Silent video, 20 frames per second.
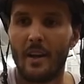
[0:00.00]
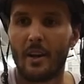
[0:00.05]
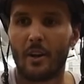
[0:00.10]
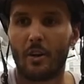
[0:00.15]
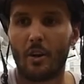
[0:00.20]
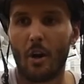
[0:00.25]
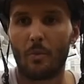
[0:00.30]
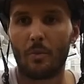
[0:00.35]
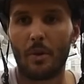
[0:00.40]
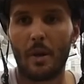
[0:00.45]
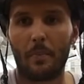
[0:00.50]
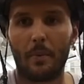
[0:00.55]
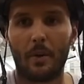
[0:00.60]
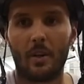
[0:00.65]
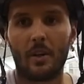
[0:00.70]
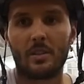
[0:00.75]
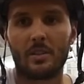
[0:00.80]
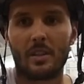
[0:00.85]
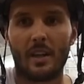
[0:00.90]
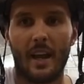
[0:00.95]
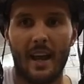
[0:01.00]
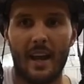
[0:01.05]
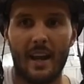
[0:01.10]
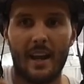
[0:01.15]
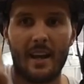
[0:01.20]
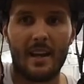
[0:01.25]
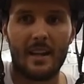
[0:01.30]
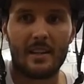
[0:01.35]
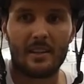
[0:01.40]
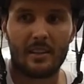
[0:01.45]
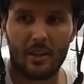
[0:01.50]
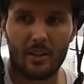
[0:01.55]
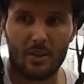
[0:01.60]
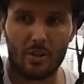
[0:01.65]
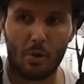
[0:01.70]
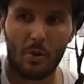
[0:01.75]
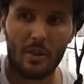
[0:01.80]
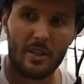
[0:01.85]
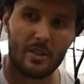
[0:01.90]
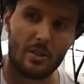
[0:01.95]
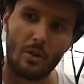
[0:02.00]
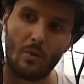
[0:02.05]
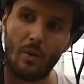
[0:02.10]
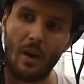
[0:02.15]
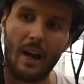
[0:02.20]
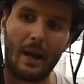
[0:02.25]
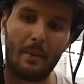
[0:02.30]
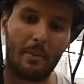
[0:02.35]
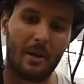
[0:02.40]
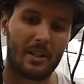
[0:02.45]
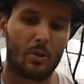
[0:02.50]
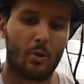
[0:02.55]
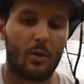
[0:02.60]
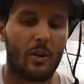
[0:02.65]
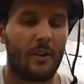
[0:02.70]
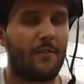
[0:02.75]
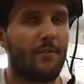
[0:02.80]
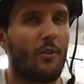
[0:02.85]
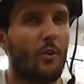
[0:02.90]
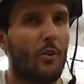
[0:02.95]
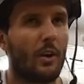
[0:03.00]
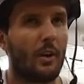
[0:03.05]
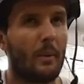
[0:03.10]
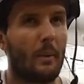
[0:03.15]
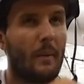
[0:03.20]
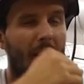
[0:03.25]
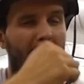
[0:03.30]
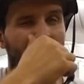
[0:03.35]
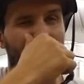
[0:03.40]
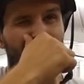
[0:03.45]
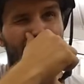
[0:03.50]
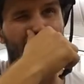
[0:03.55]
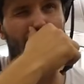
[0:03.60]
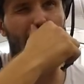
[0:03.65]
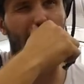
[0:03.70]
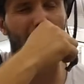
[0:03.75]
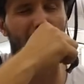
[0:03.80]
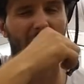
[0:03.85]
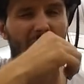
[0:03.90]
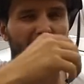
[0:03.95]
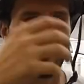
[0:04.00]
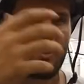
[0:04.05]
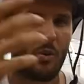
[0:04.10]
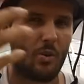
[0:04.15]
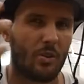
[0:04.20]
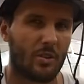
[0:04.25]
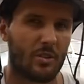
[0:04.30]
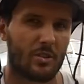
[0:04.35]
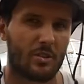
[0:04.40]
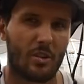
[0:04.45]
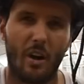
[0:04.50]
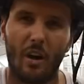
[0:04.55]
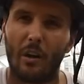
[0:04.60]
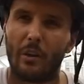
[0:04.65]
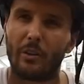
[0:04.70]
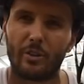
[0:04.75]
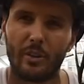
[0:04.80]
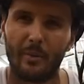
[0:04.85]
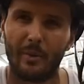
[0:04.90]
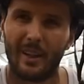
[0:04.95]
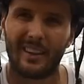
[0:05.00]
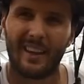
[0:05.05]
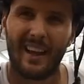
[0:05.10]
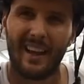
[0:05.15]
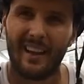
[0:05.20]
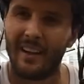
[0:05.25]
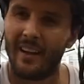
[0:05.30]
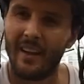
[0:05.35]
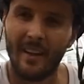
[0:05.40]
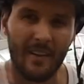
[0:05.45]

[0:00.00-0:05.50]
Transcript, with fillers: chrome reapers, and they're 22 wide by 24 and 3/4 tall or something like that.